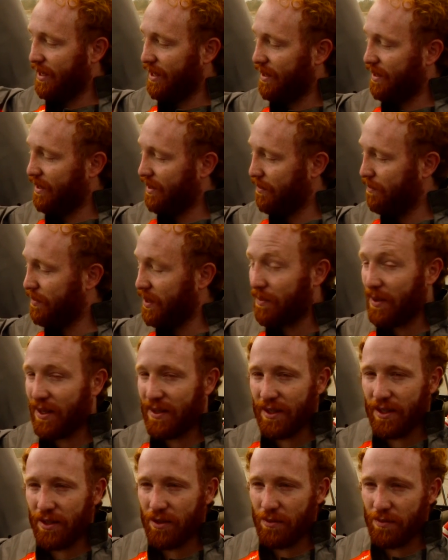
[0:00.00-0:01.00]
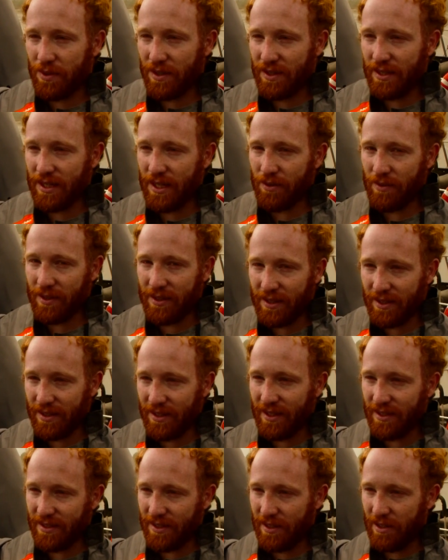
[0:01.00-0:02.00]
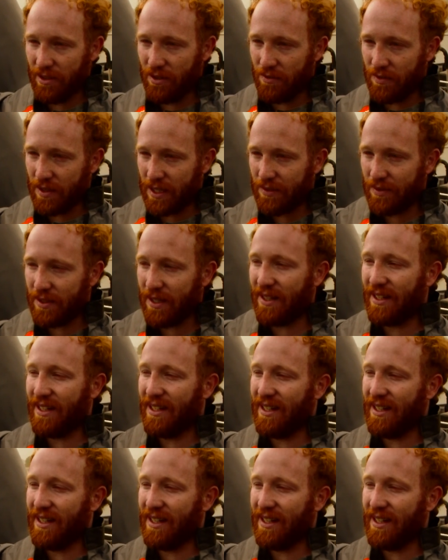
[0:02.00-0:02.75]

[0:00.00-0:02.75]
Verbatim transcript: It's called flaptons and